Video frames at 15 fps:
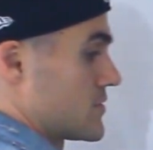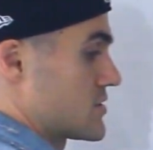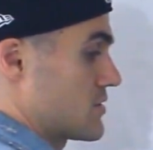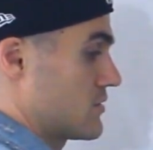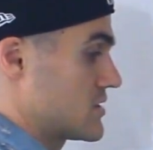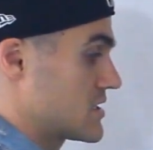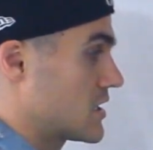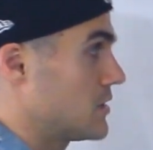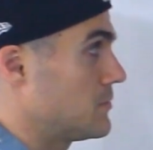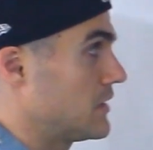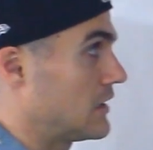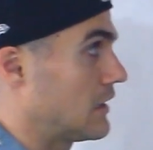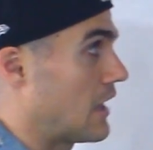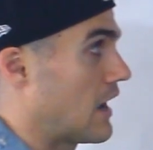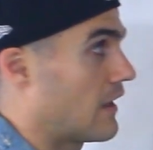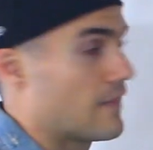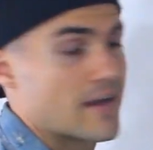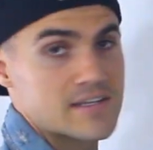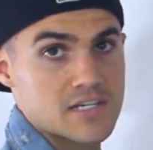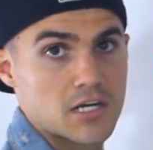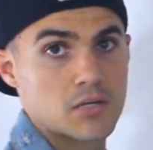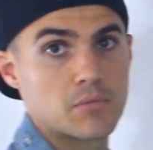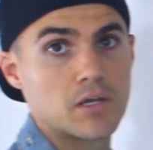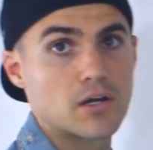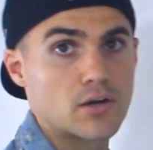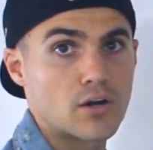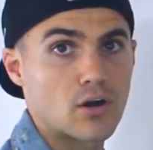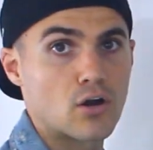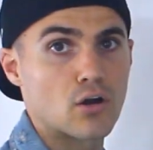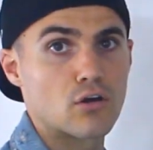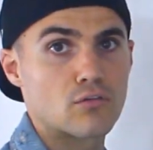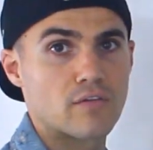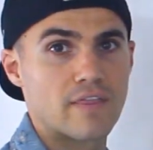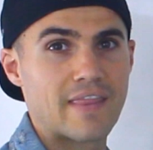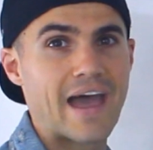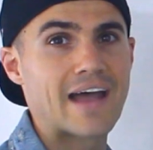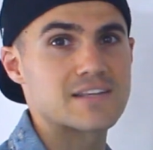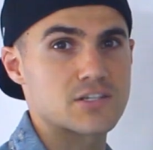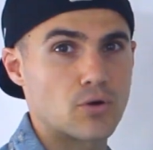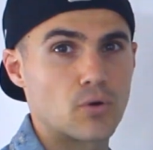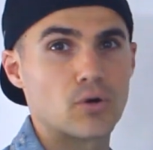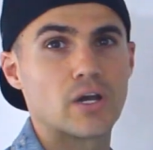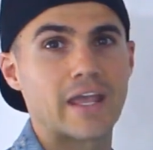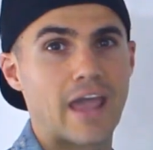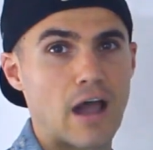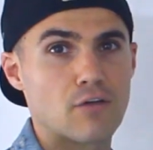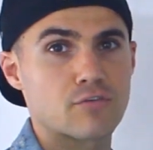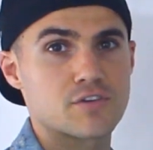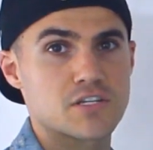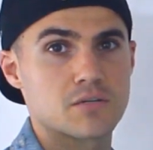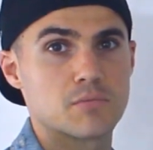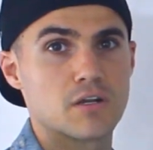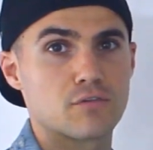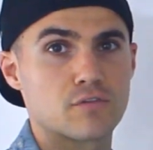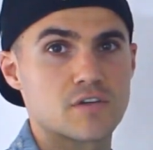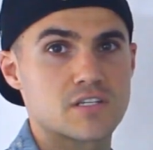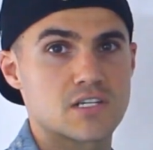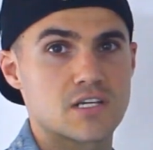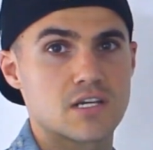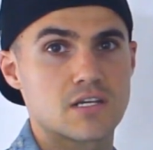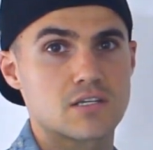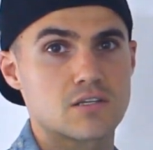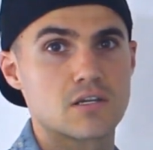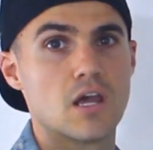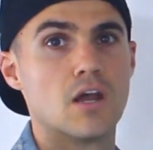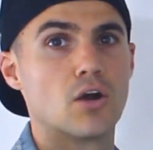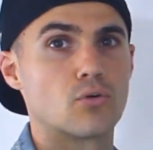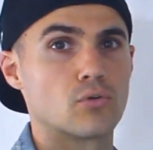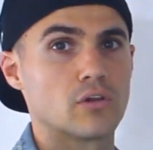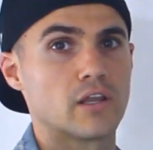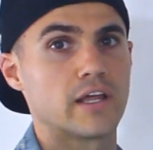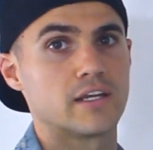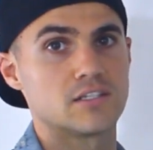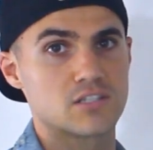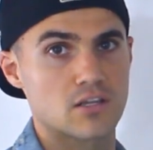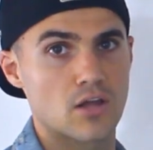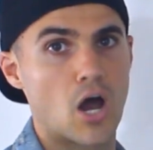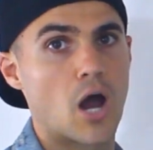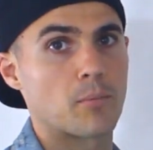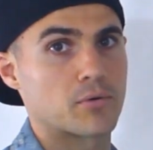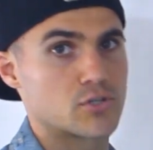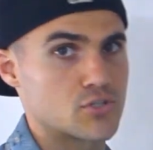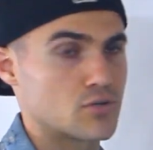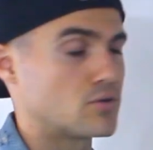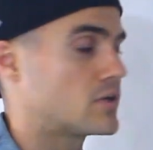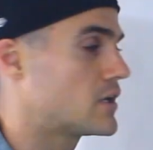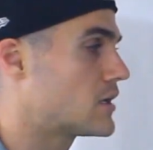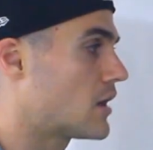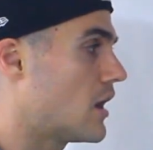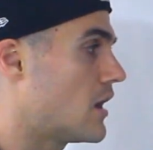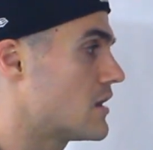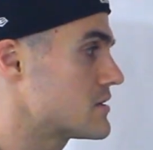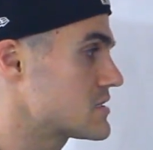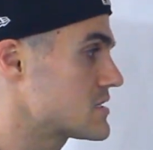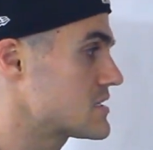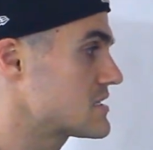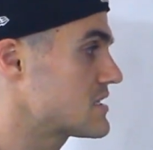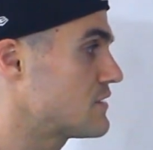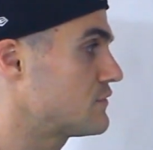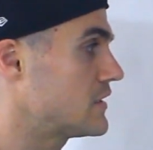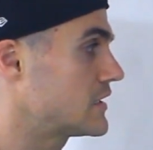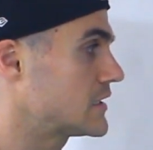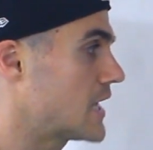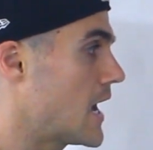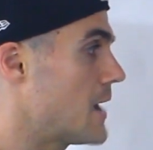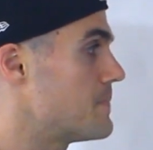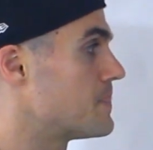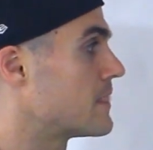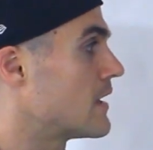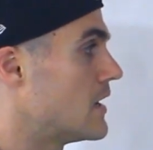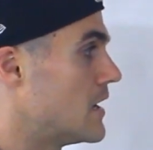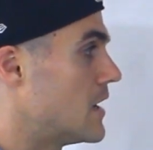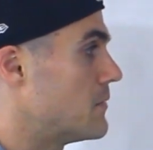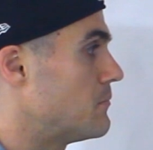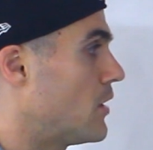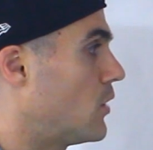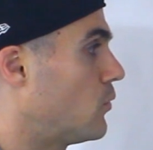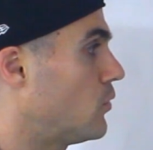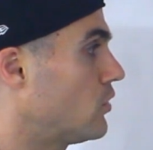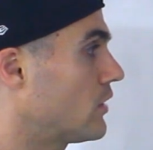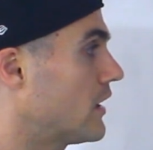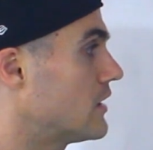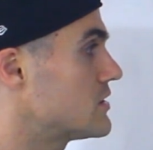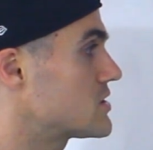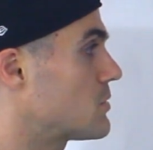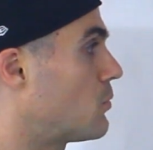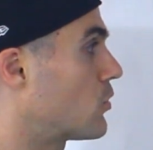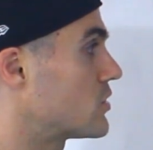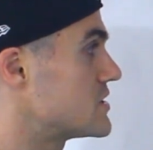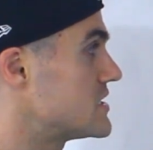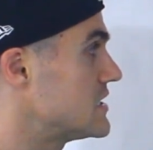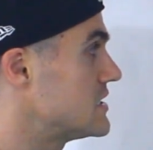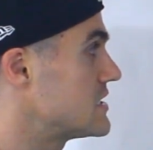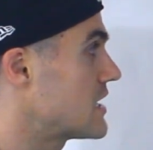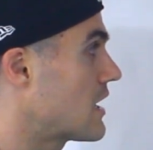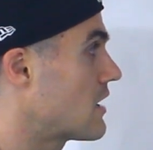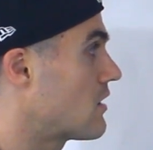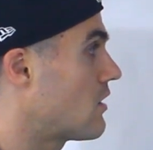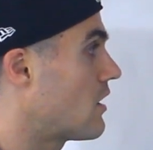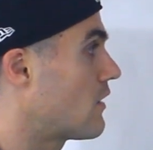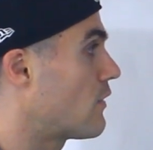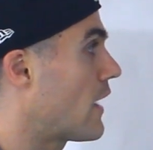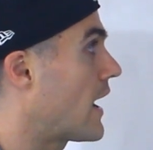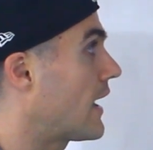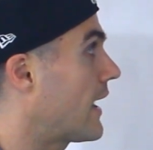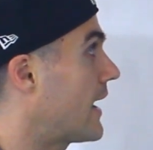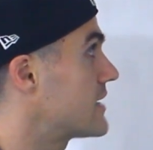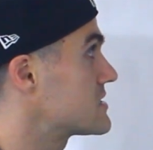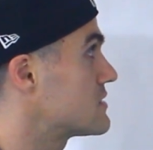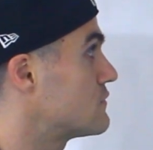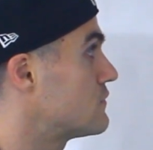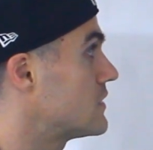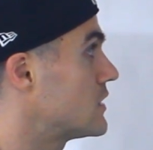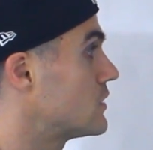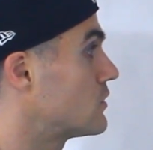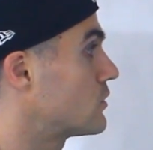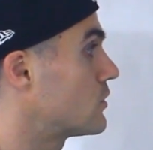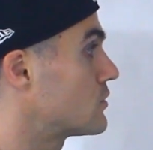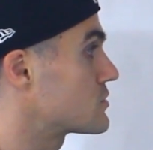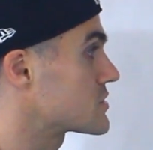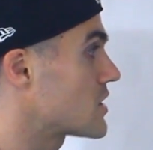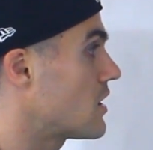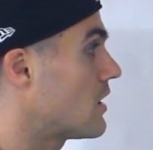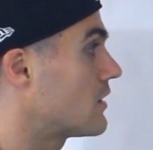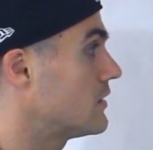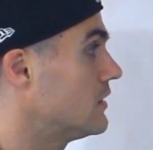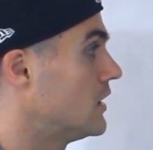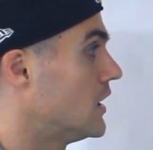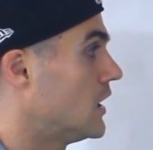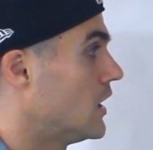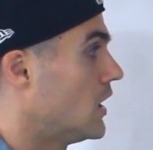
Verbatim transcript: So this is going to be a line that's going to be a curve and that's going to account for some differences relating to the opportunity costs and stuff like that. But we'll get into more detail on that as the video goes on.